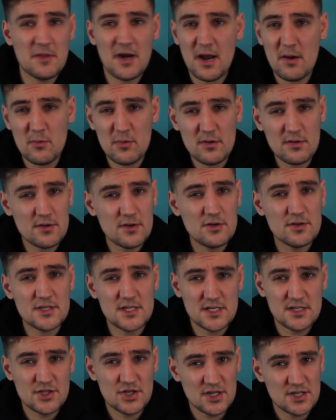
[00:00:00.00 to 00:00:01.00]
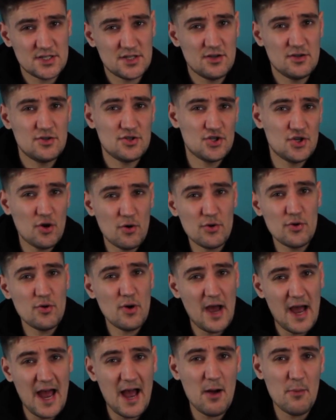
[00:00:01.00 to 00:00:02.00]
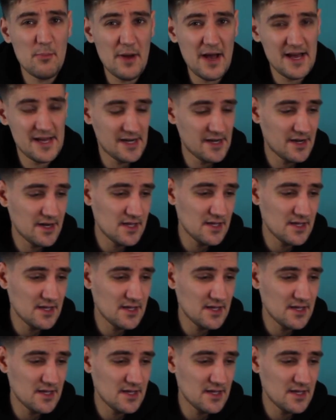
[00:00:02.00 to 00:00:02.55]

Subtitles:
but I will use it just to show you how bad it